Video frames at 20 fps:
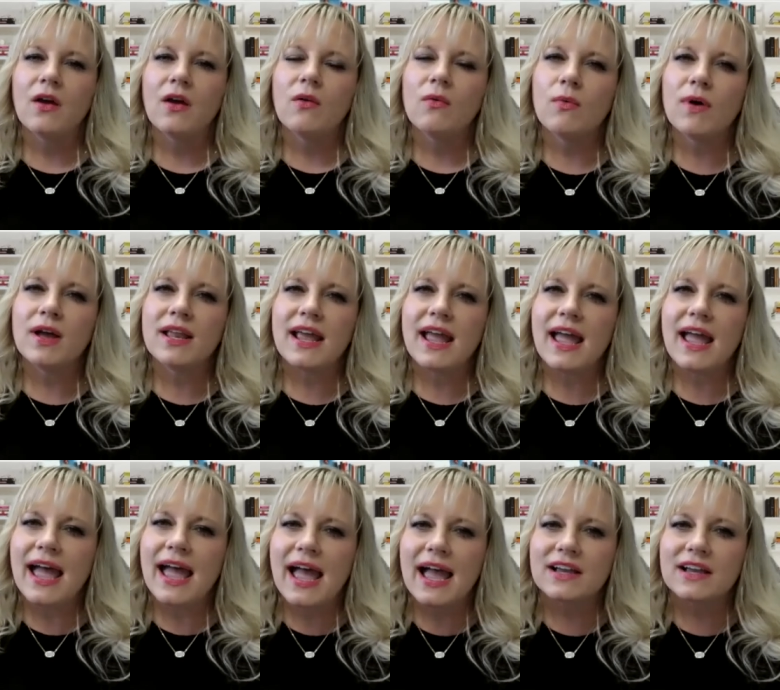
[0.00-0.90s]
What
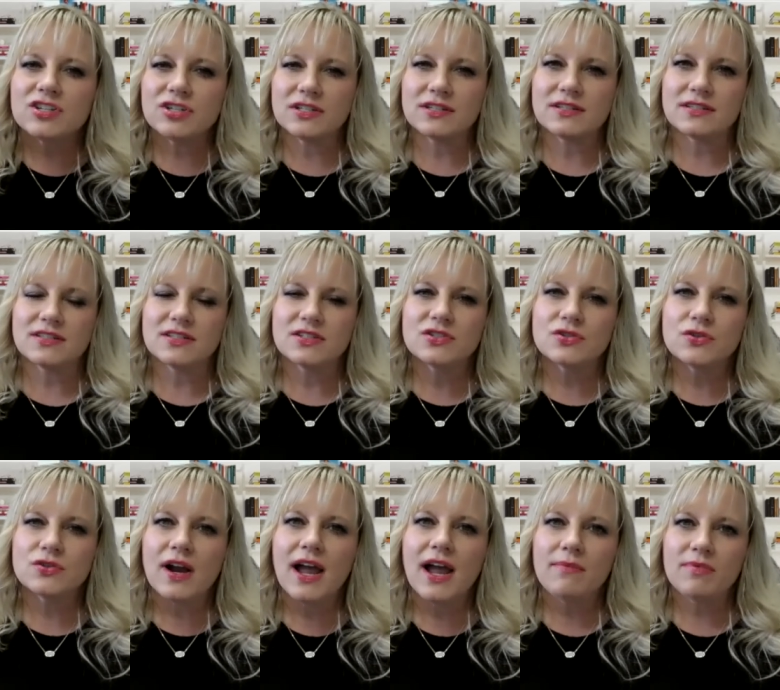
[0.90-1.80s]
actions
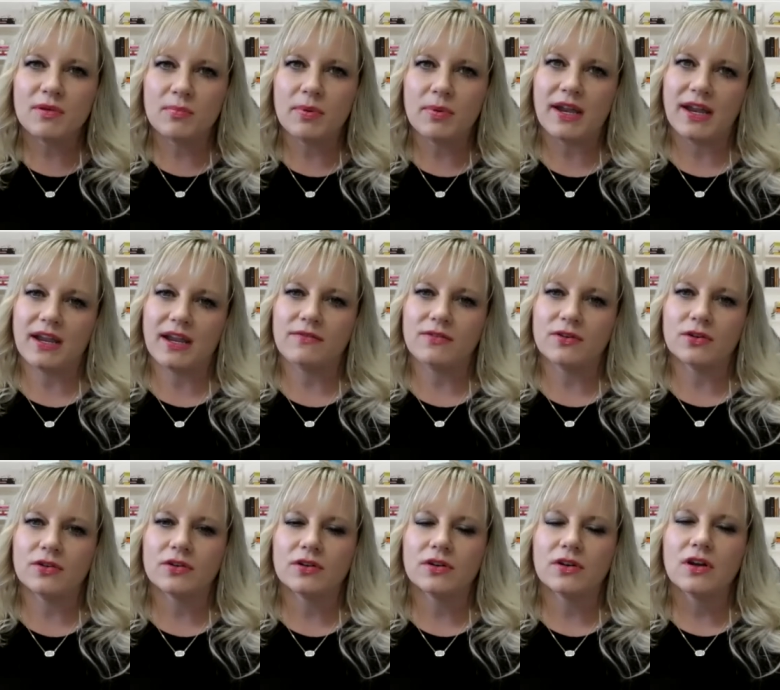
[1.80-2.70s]
describe the behavior?
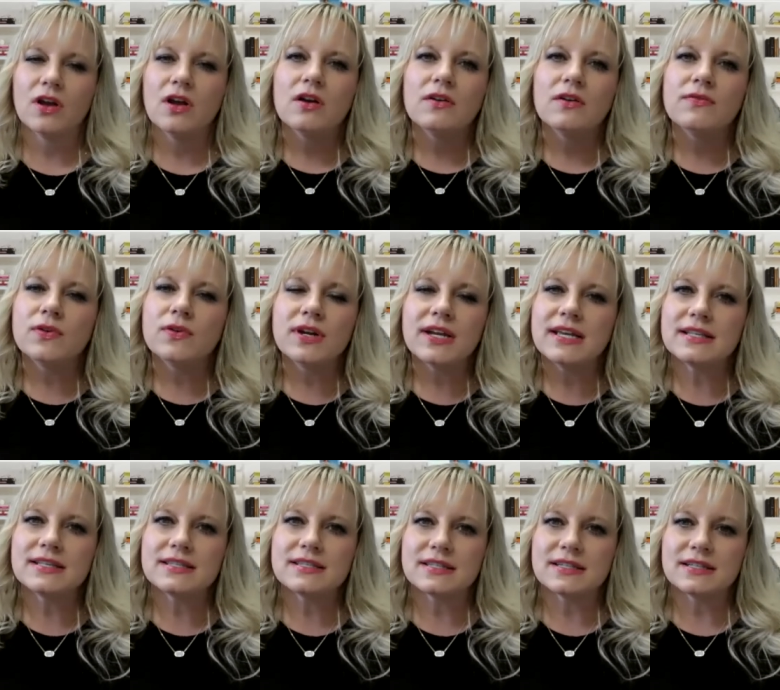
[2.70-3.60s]
For
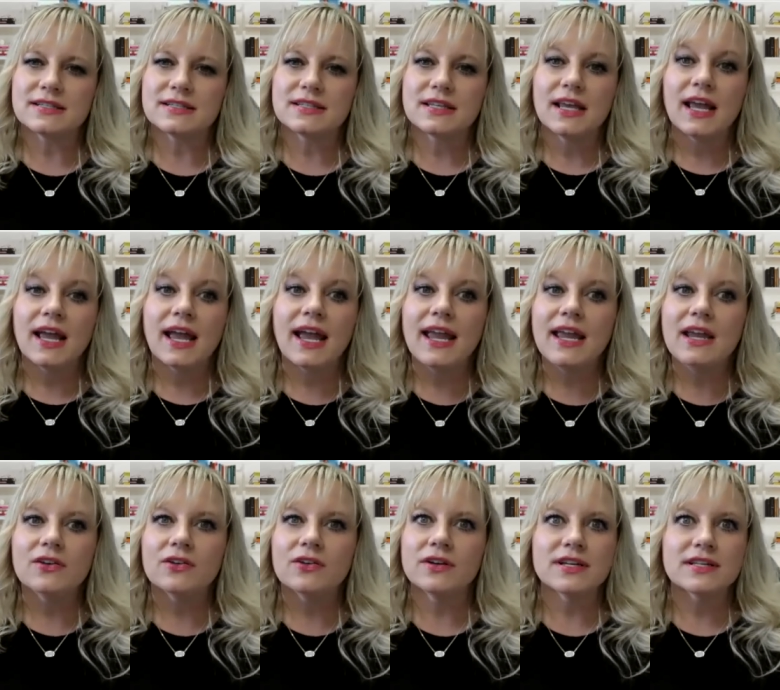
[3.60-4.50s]
instance,
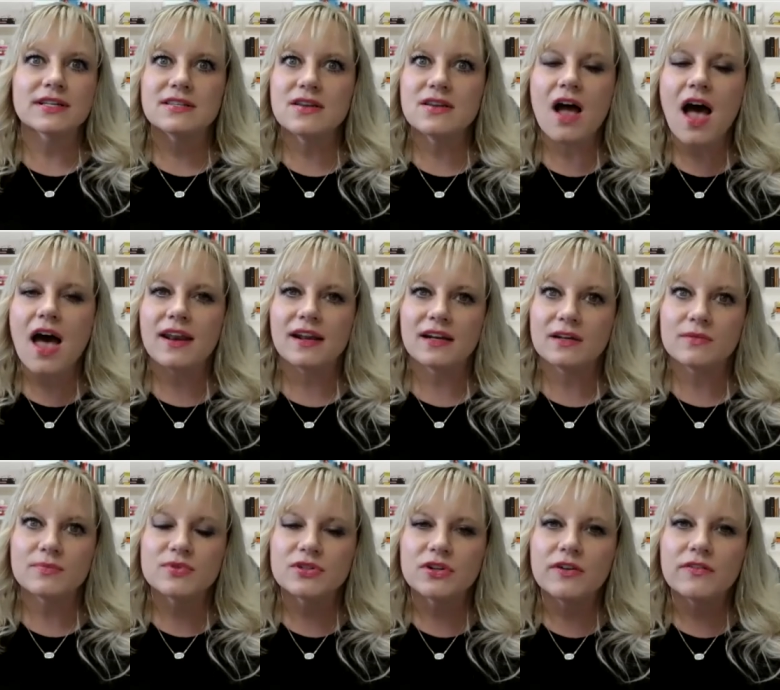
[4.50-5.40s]
anger is not an
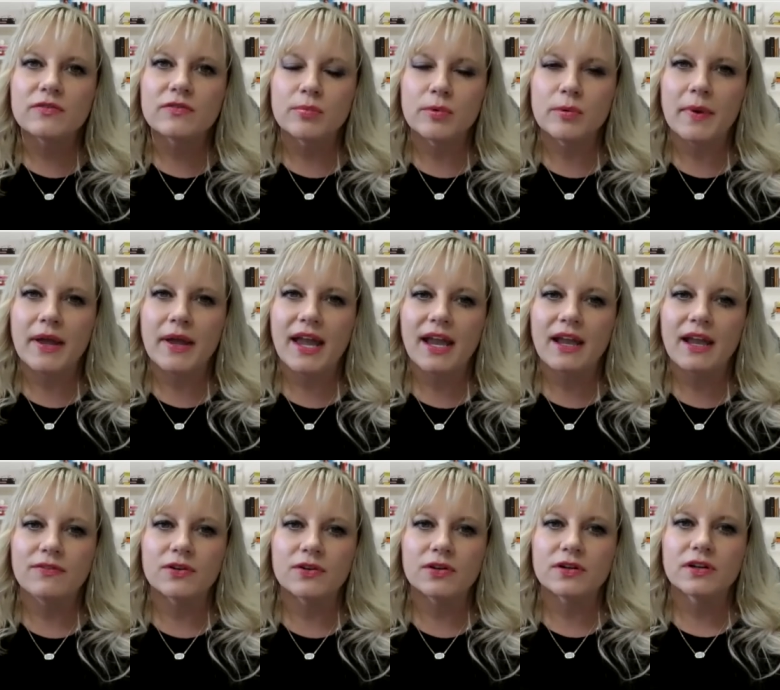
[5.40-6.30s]
observable
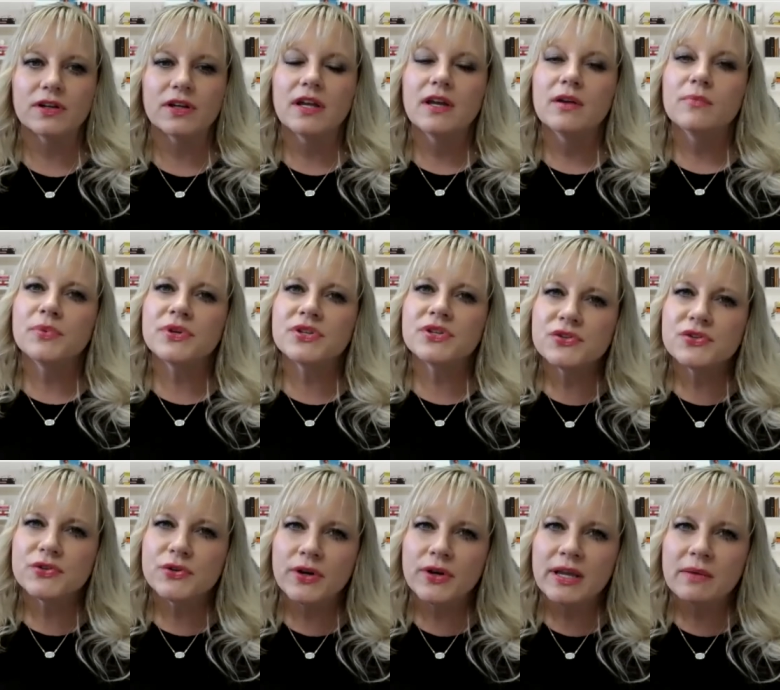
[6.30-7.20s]
behavior, but
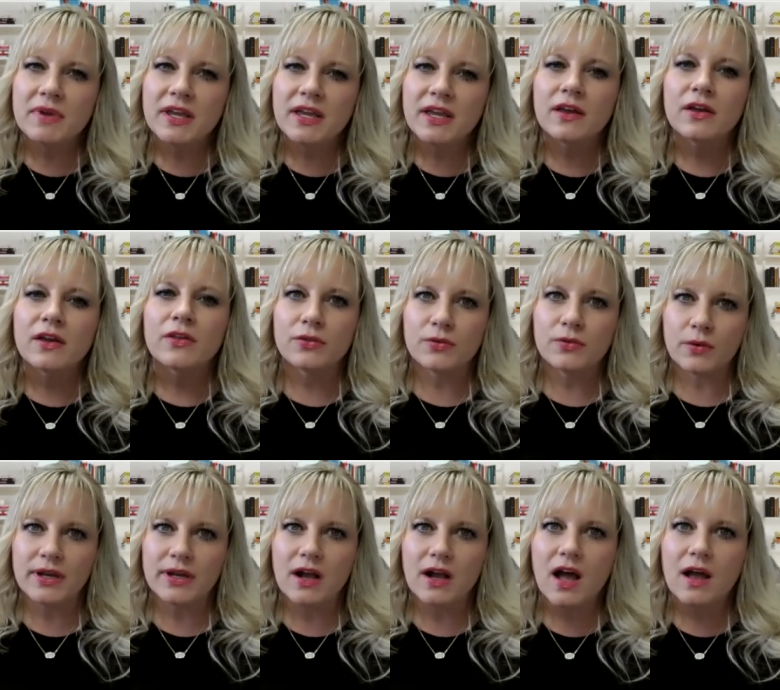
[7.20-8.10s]
screaming,
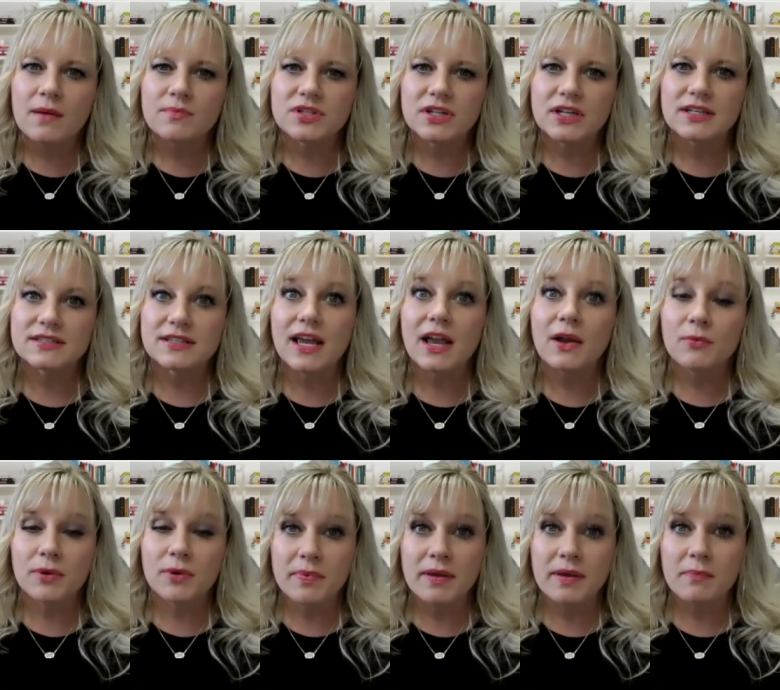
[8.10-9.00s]
throwing objects, and
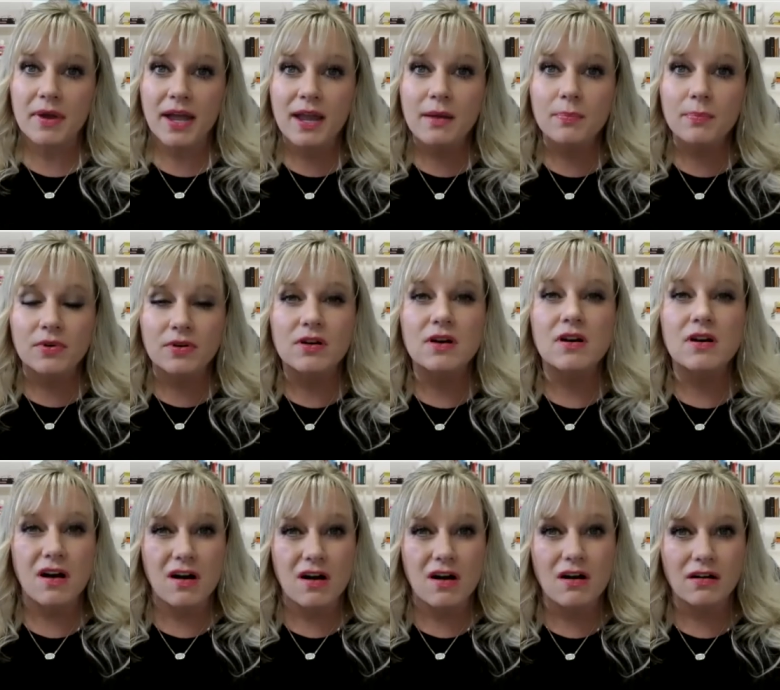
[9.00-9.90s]
ripping paper
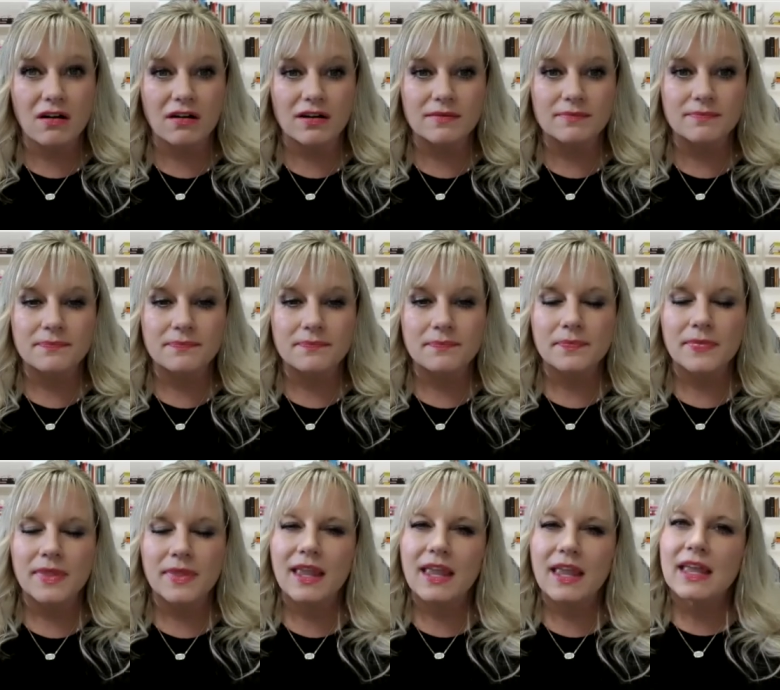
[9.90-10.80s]
are.
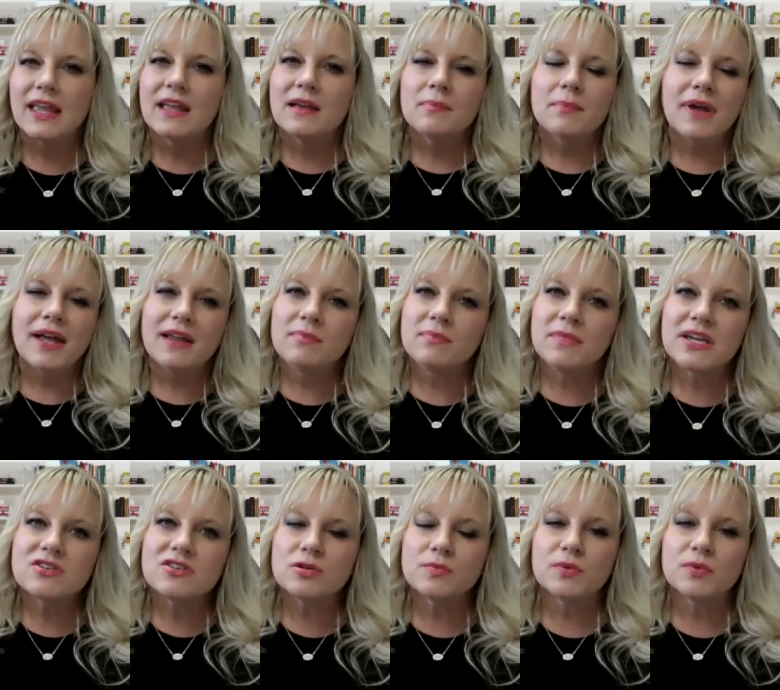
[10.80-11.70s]
By
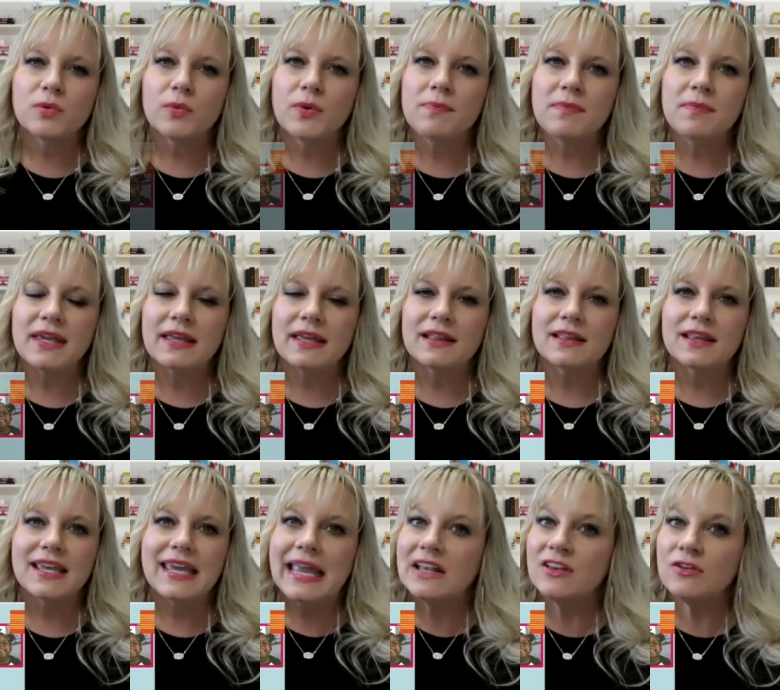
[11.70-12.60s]
measurable, we mean,
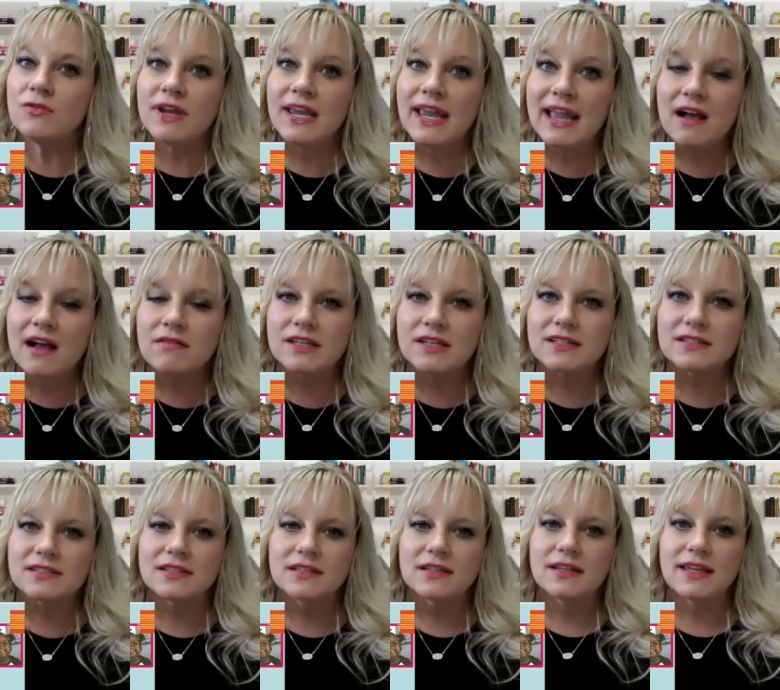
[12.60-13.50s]
can you count it?
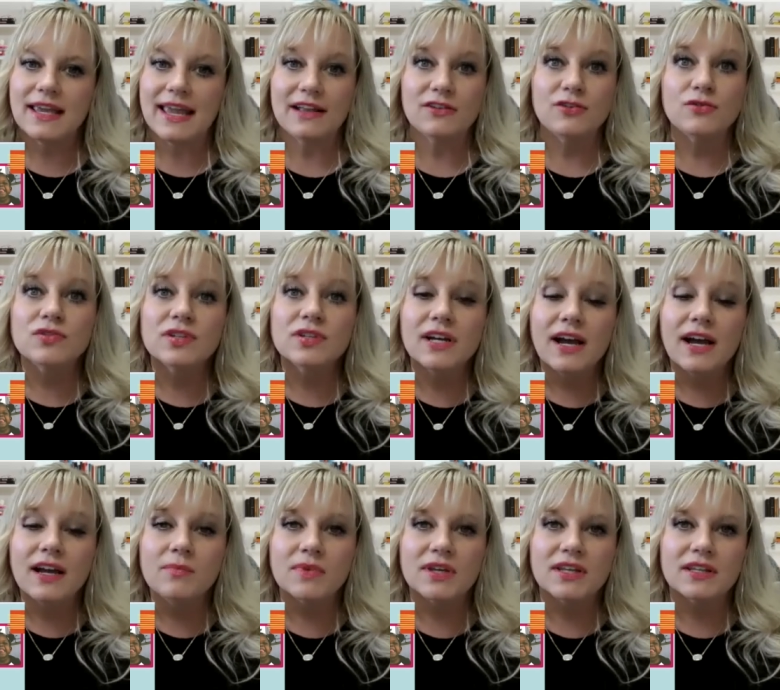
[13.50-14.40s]
Can you
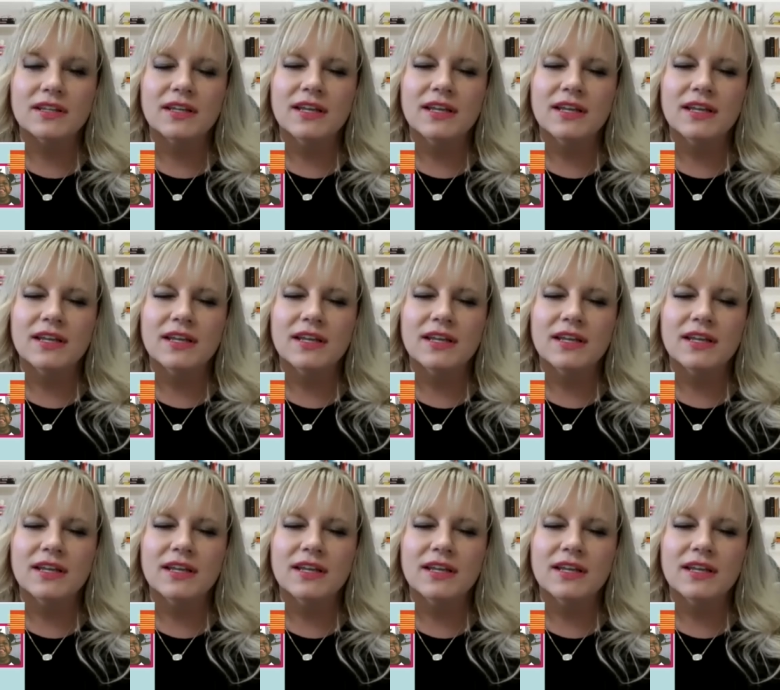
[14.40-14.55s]
time it?